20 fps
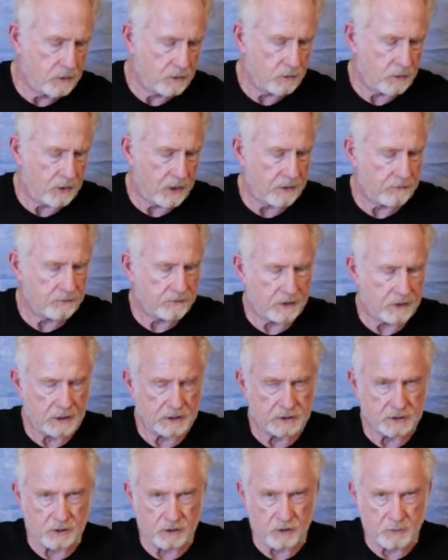We have a
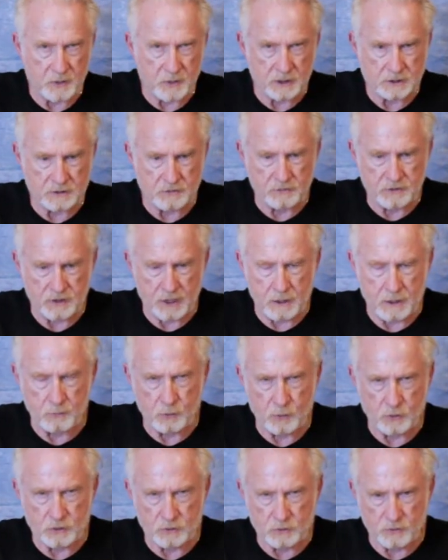single piece of tape
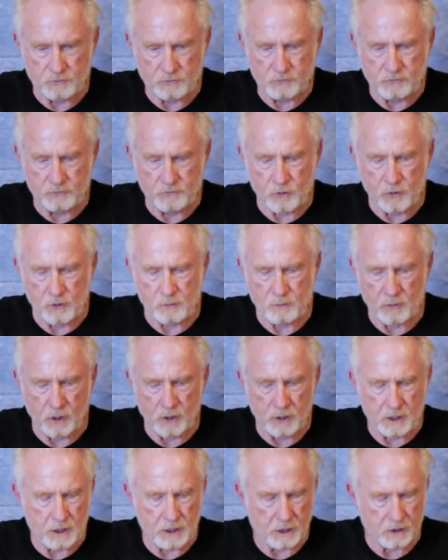which will form our
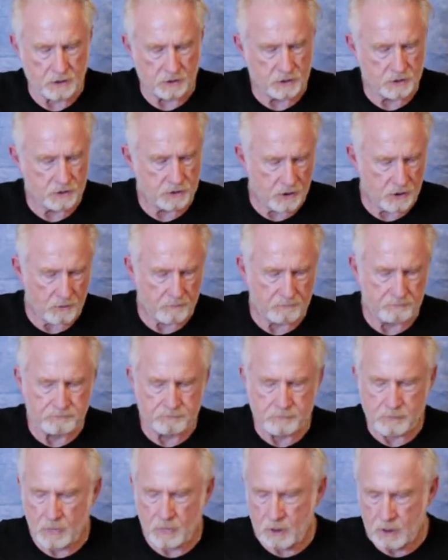hinge. So
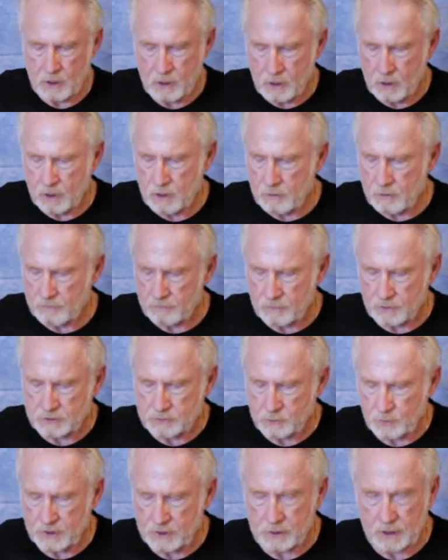first
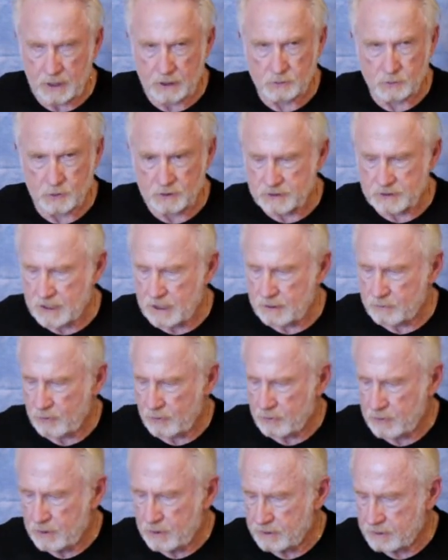thing, as we said, we
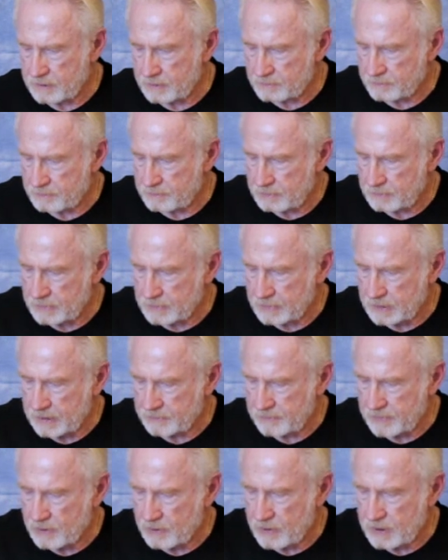want to get
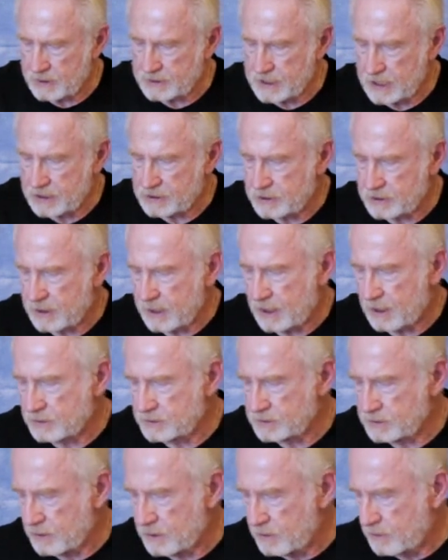the orientation down.
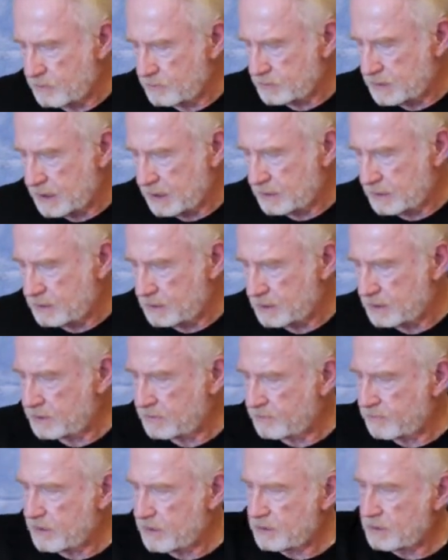So take a look at the
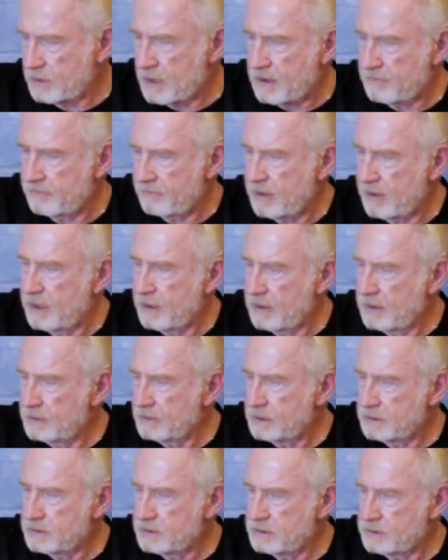photograph.
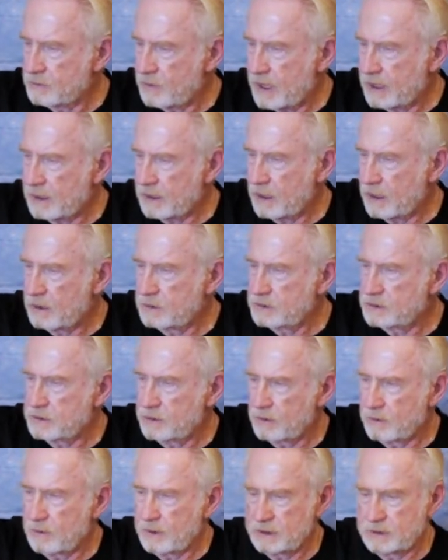This is the way it goes,
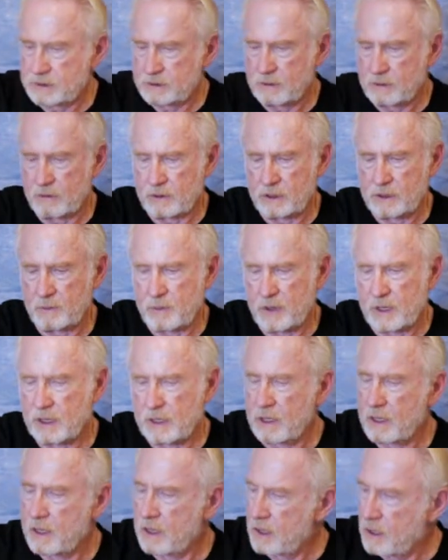so it's going to be
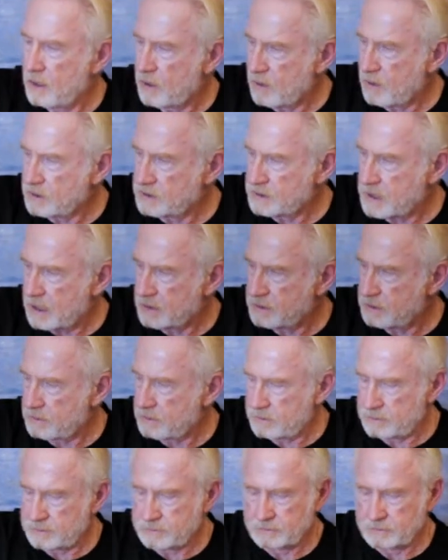horizontal.